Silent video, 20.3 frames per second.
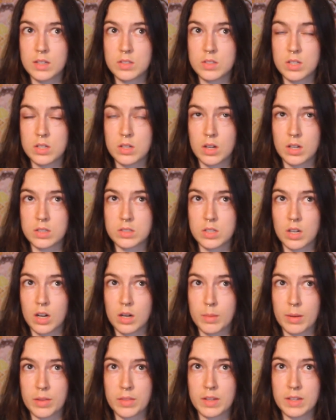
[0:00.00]
to not
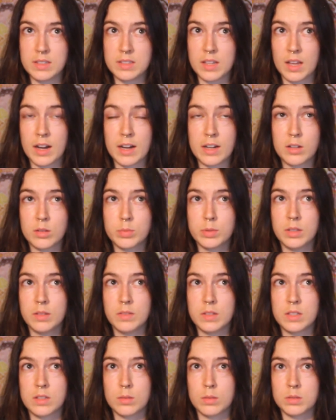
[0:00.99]
talk about things, and I don't
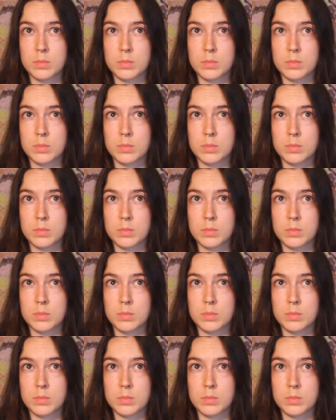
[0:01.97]
believe it's the